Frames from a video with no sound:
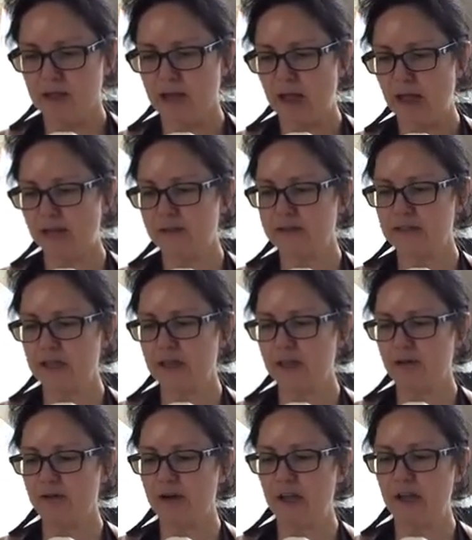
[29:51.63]
I could sit
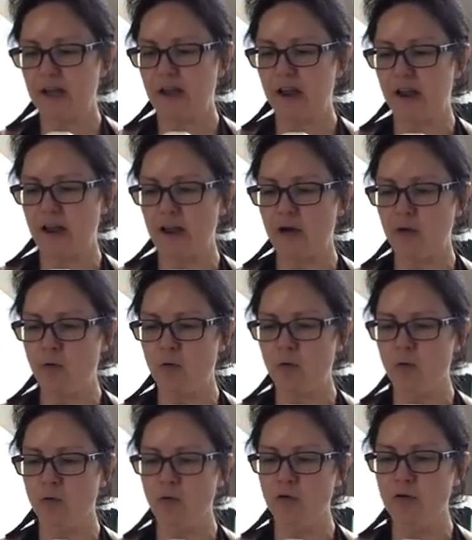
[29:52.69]
there and eat a
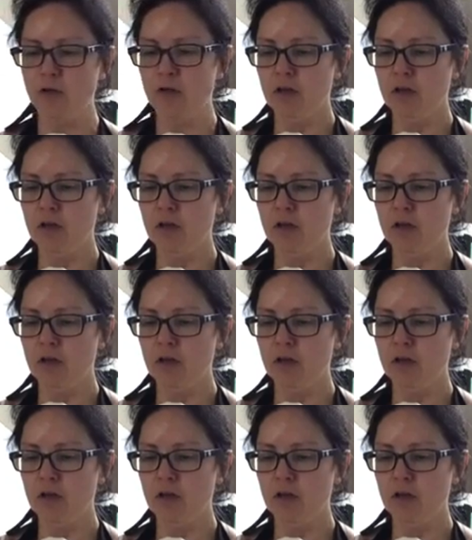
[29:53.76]
whole